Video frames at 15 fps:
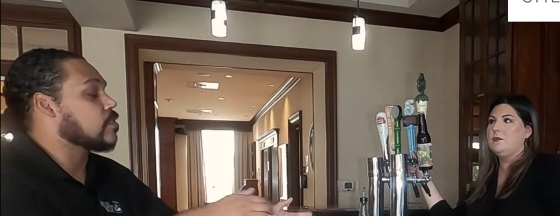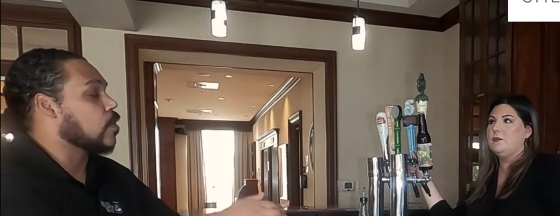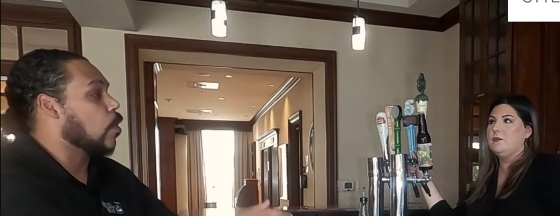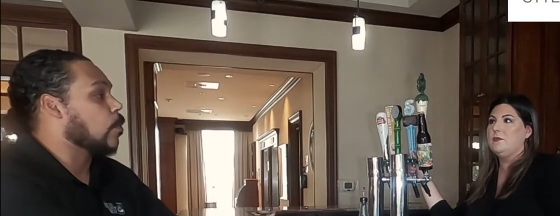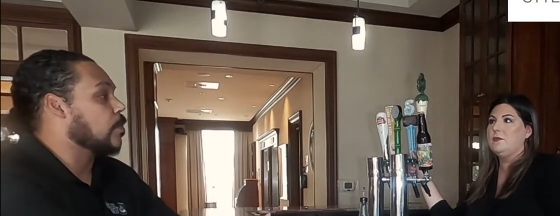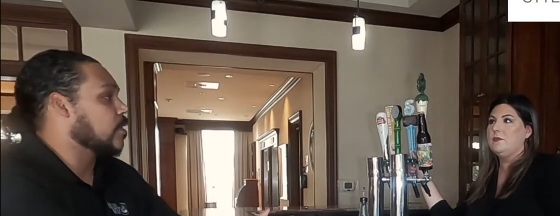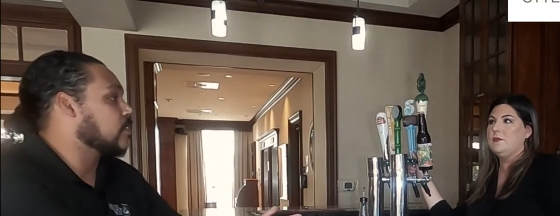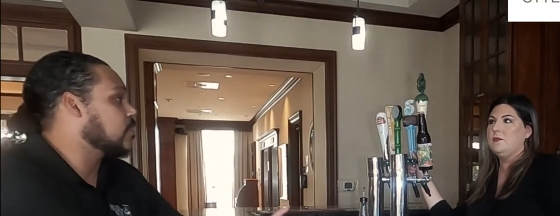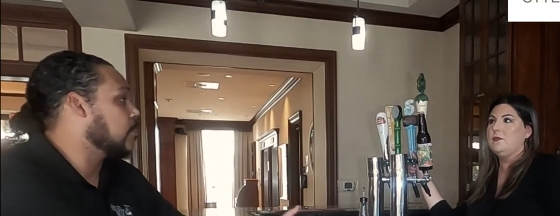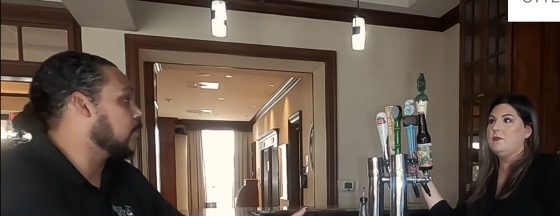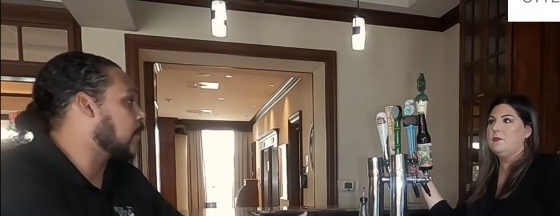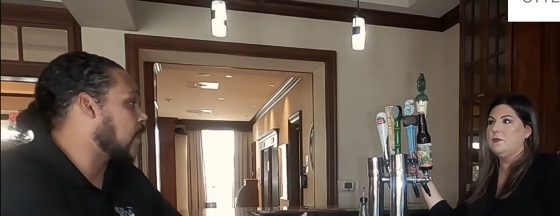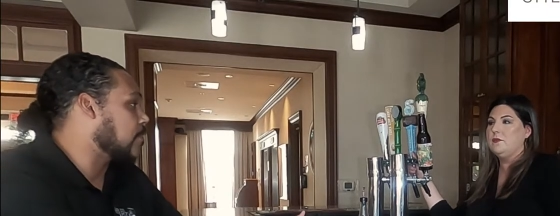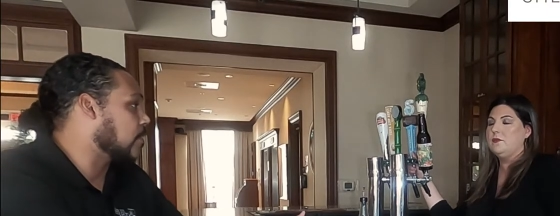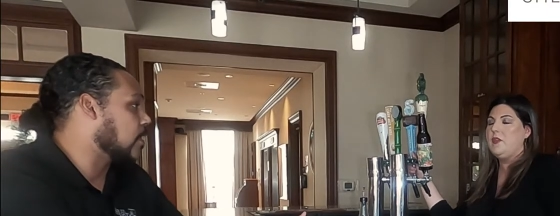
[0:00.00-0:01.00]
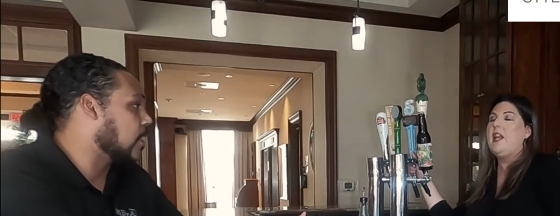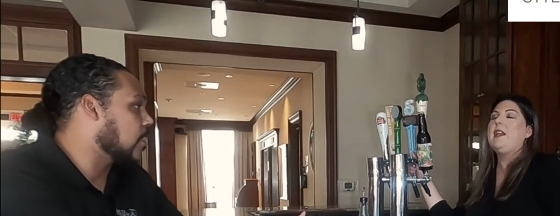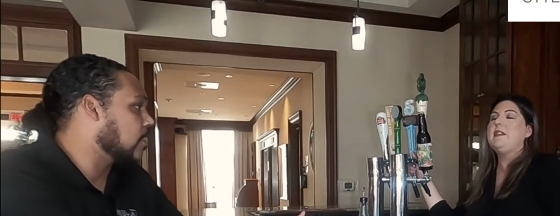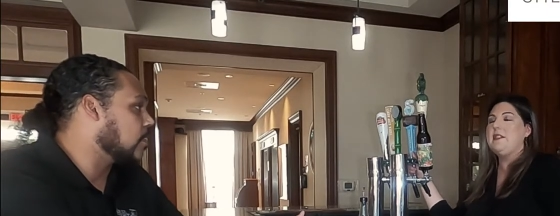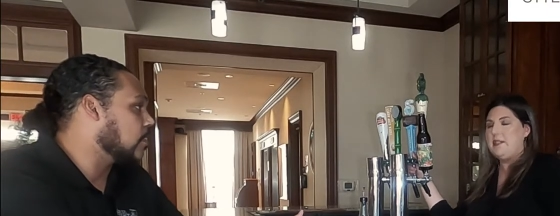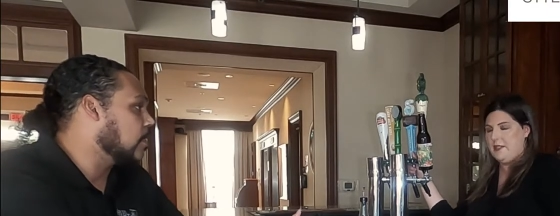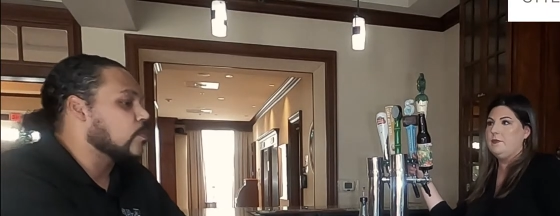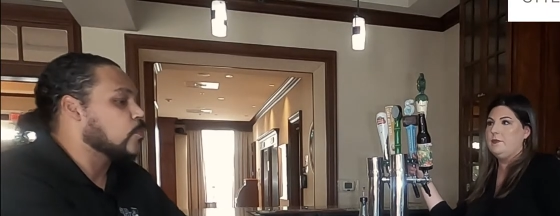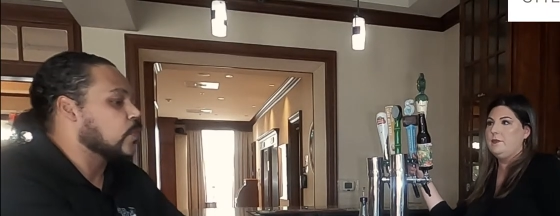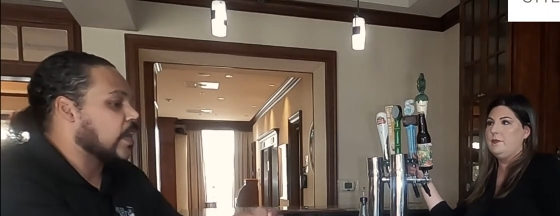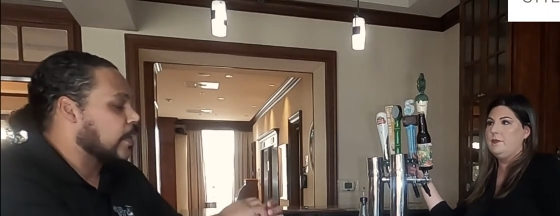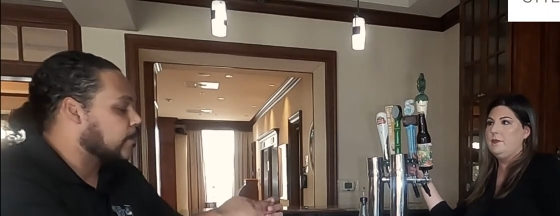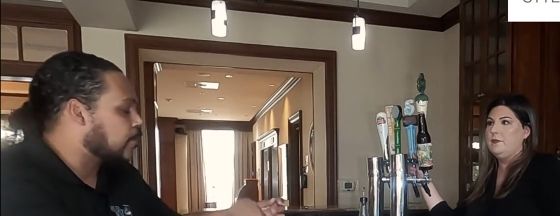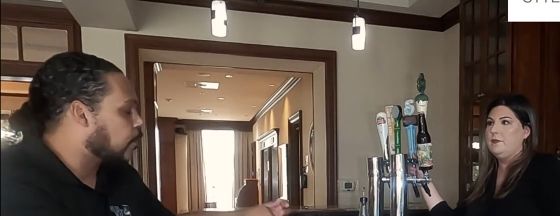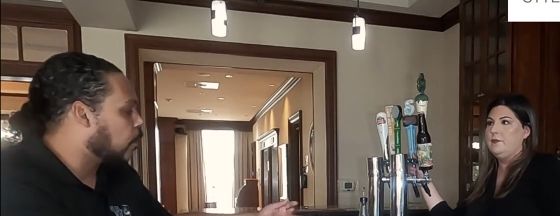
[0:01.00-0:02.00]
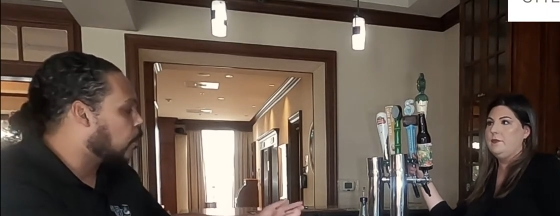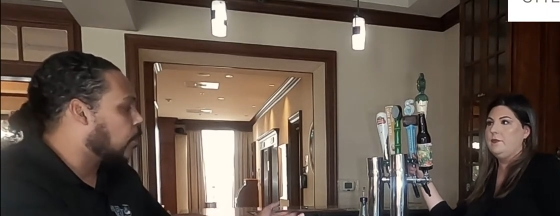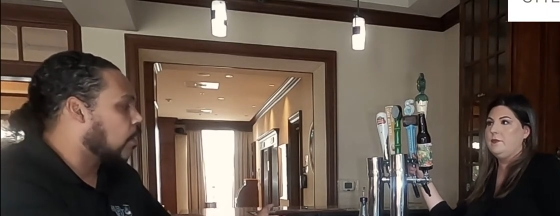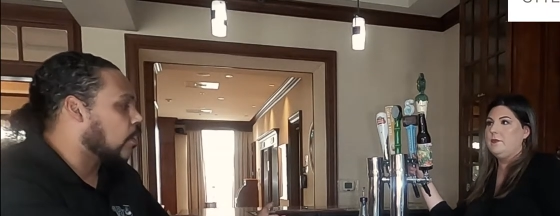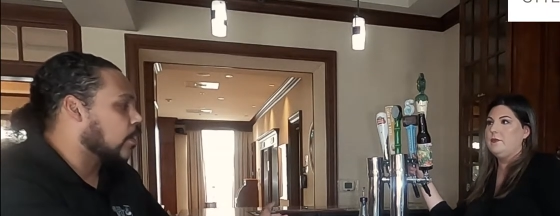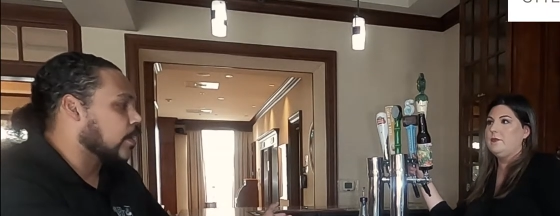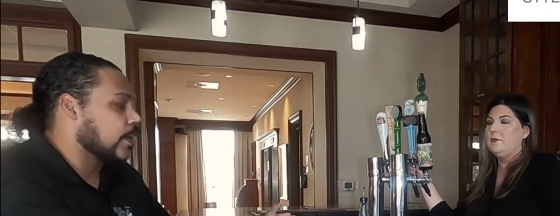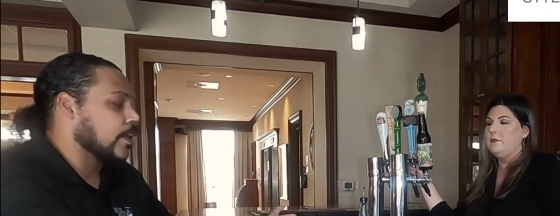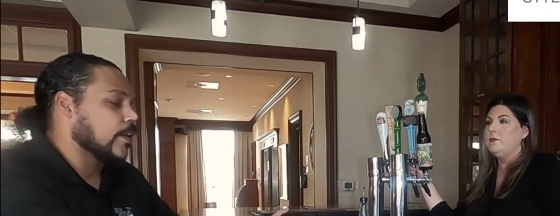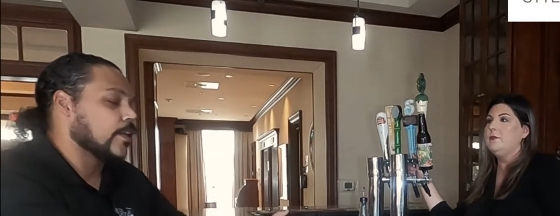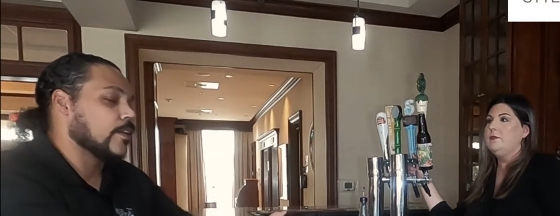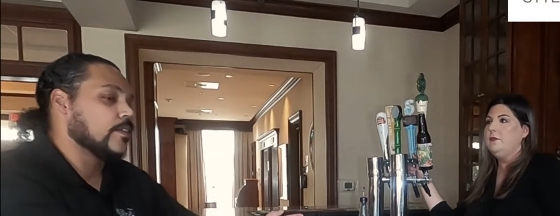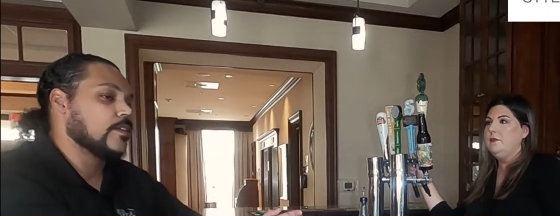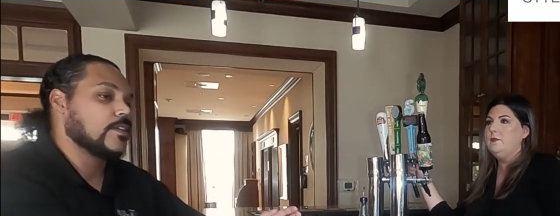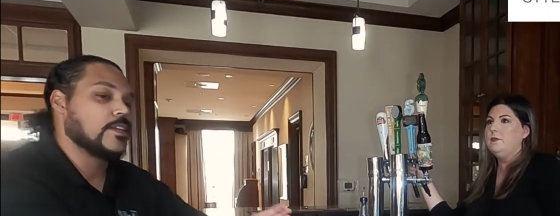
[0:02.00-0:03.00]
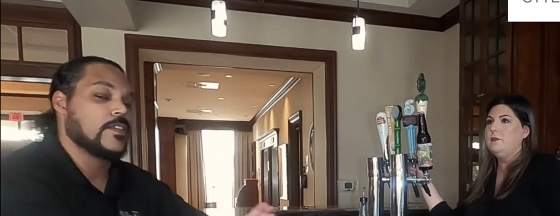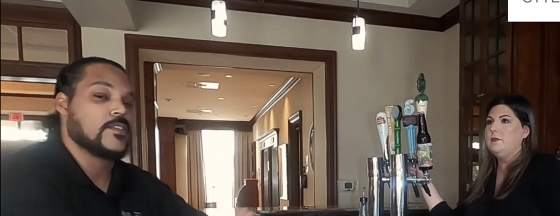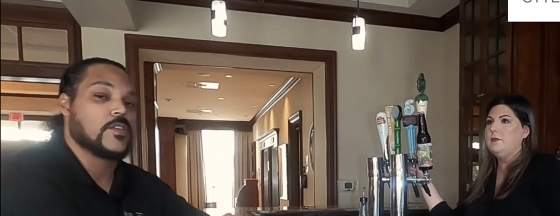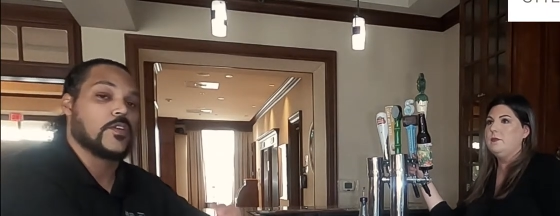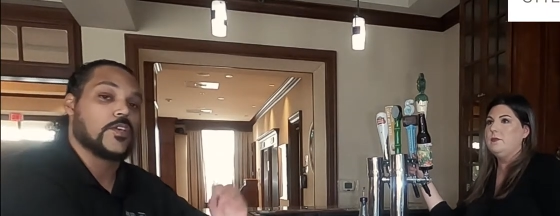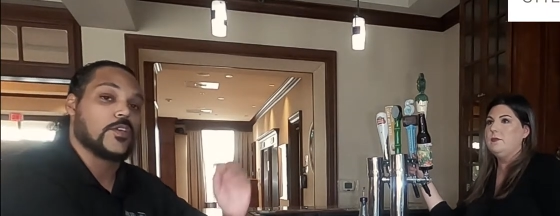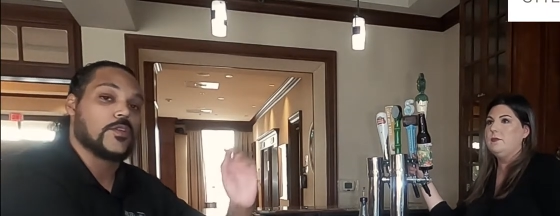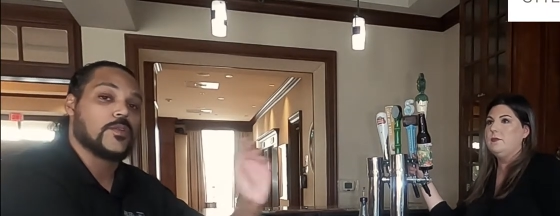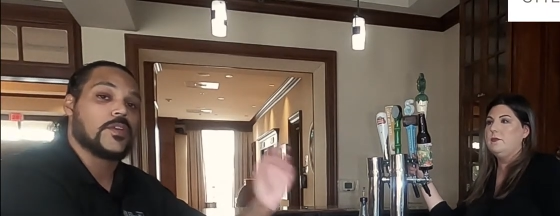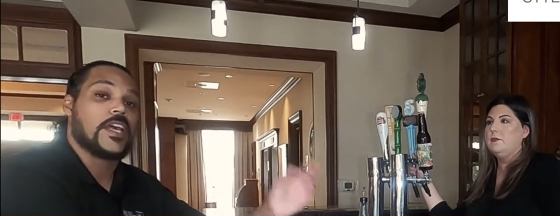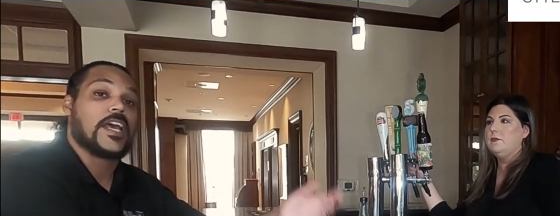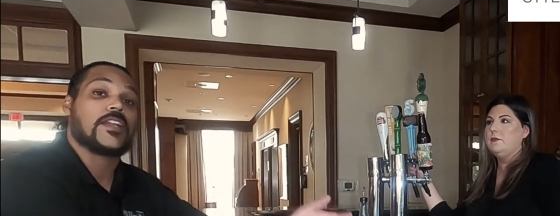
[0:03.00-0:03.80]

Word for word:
Speaker 1: open until five o'clock. Yes. We got a full bar here, so you can do that.